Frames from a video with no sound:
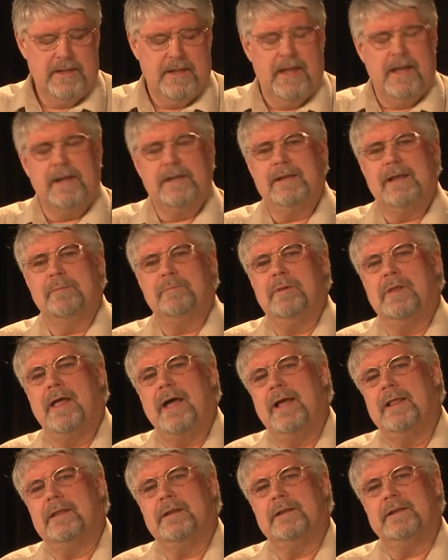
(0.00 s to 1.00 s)
a double
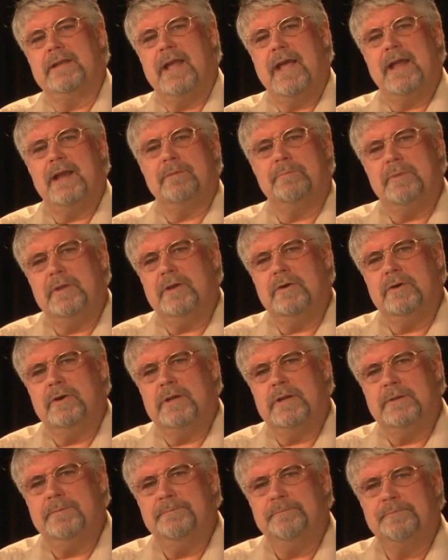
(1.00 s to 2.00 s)
island canopy hood,